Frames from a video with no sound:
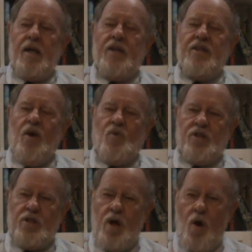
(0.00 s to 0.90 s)
there
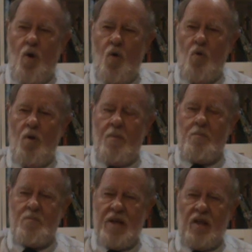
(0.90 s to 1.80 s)
was no
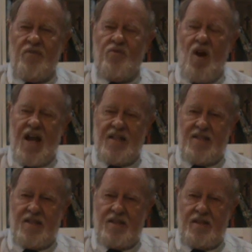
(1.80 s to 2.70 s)
Bill of
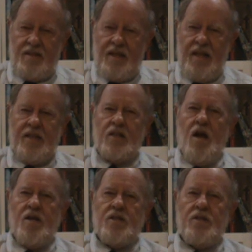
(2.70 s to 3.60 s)
Rights in the
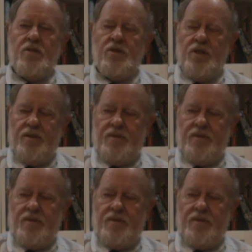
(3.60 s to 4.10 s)
Constitution.